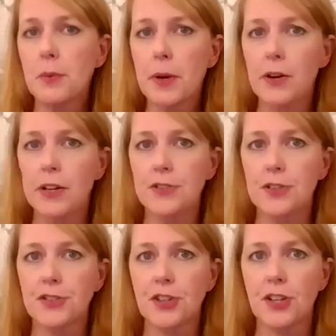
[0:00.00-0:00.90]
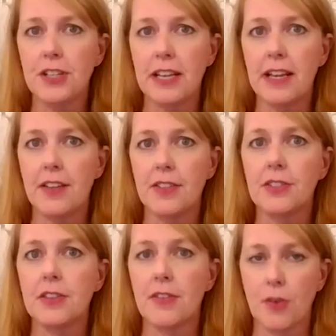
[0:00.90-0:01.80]
We're interested
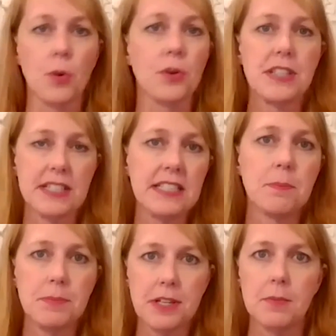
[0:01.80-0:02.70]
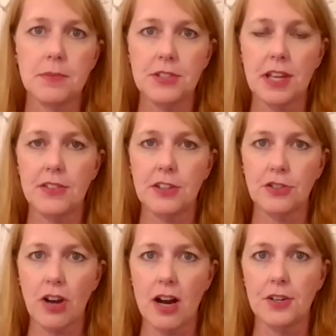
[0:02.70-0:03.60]
in, of course, the symptoms that the
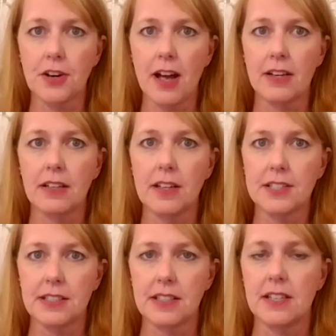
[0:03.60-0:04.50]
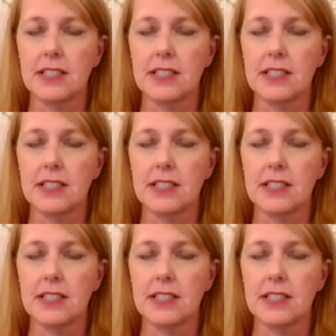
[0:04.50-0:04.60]
child or adolescent is